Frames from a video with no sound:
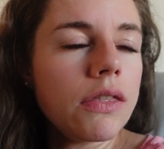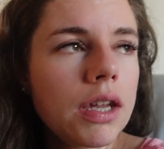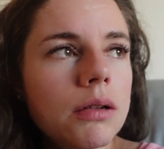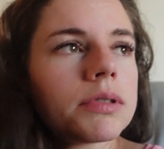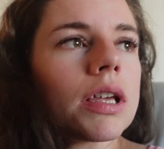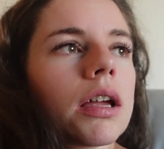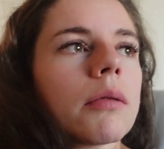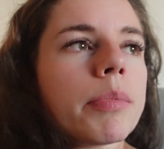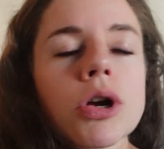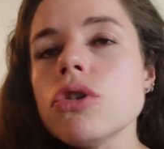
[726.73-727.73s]
Then he was
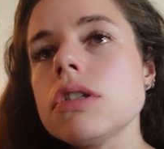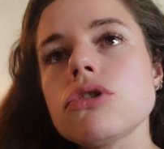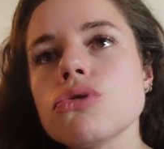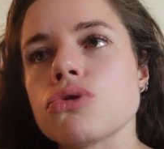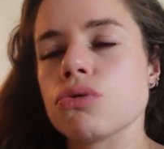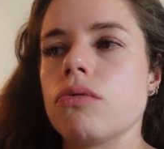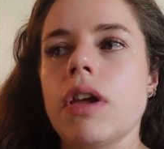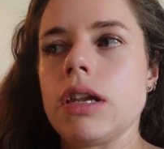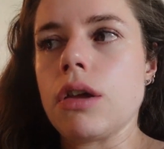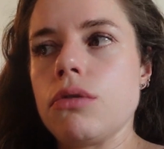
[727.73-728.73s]
like, because it's not sore
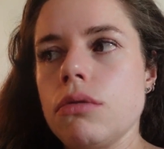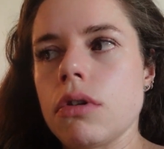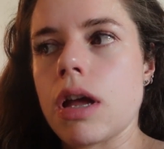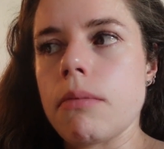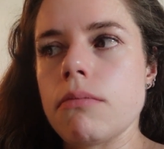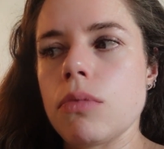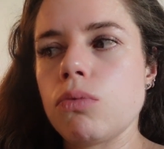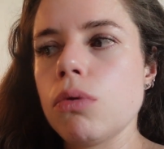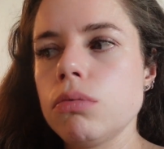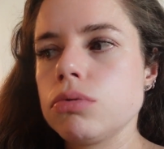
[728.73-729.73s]
right now,
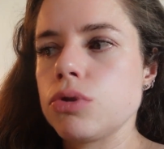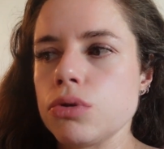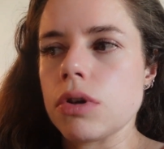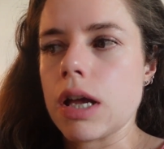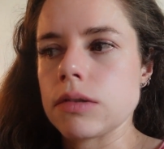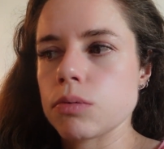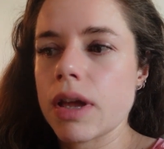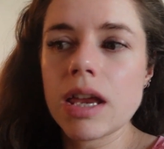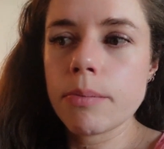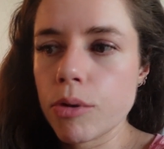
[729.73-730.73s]
what we'll do is we'll
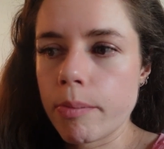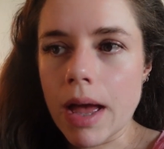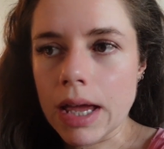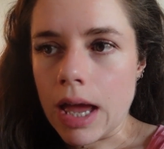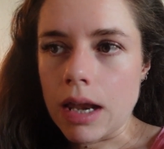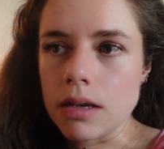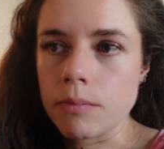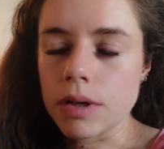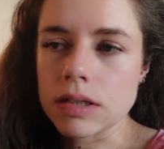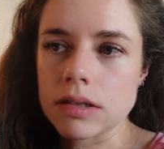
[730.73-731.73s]
get you booked back
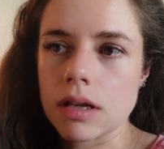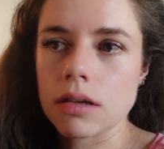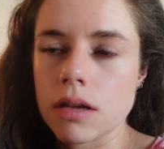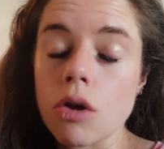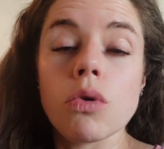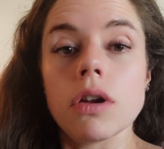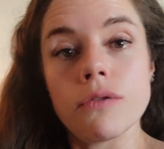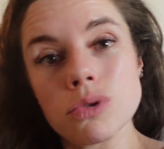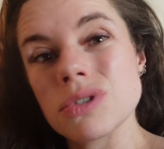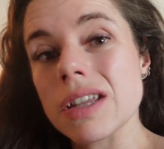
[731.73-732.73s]
in, because, oh, and I've
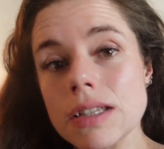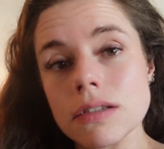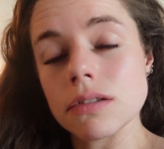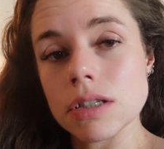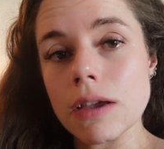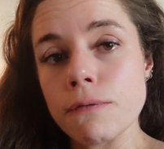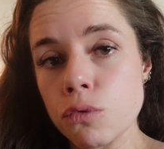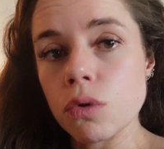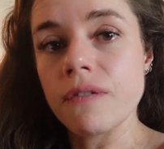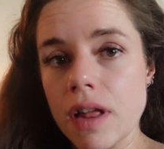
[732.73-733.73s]
also got to get
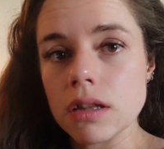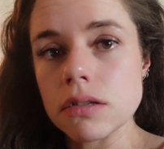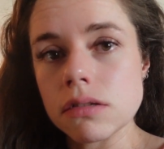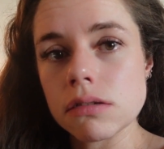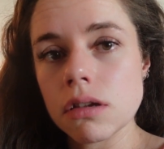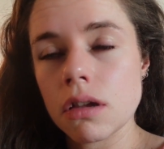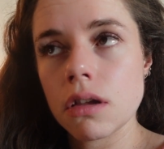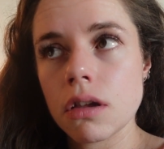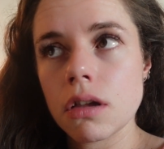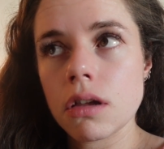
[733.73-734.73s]
4 fillings.
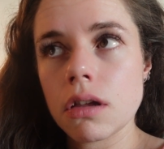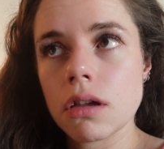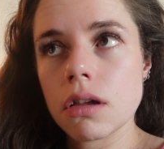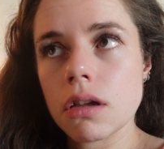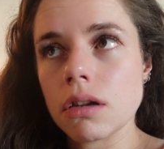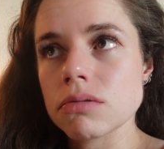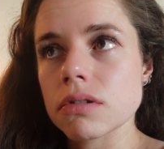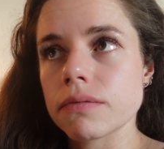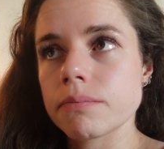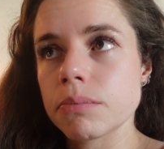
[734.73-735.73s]
And I was
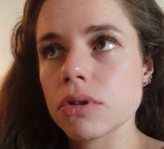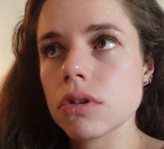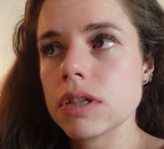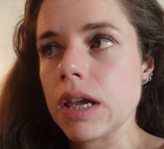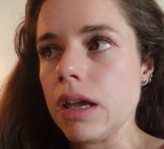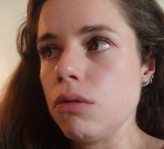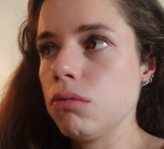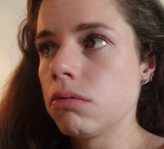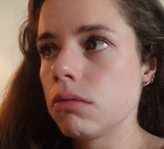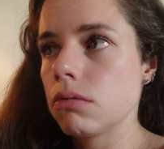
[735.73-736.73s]
like, bloody
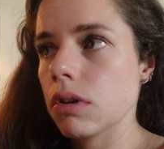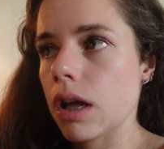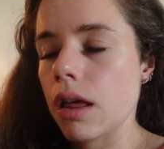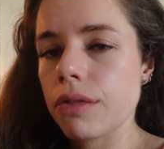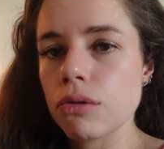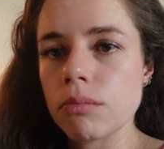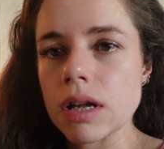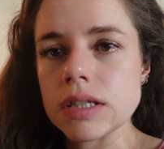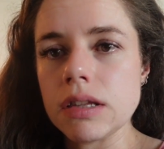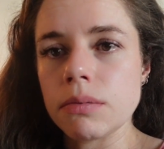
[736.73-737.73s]
hell, like, I thought
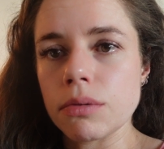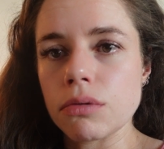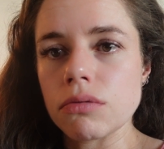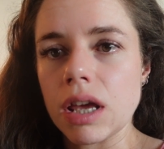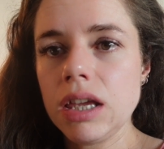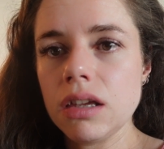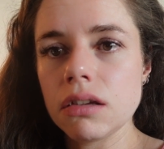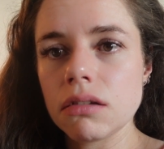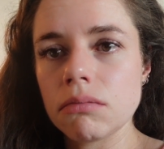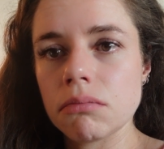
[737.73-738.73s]
my teeth were all right,
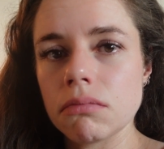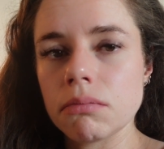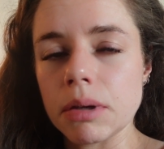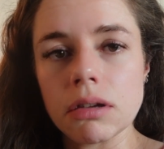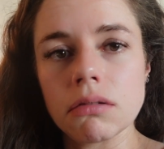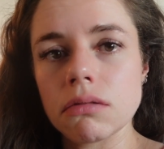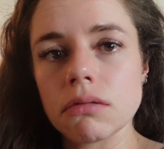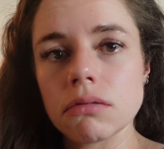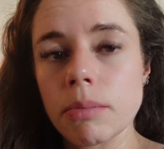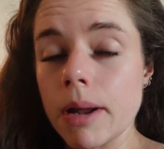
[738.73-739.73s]
but
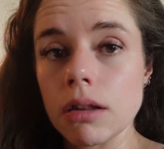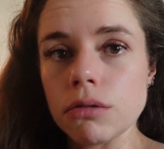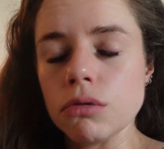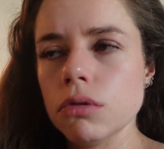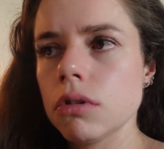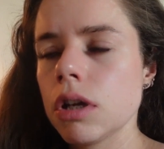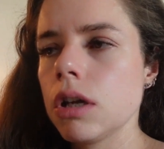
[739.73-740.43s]
apparently not.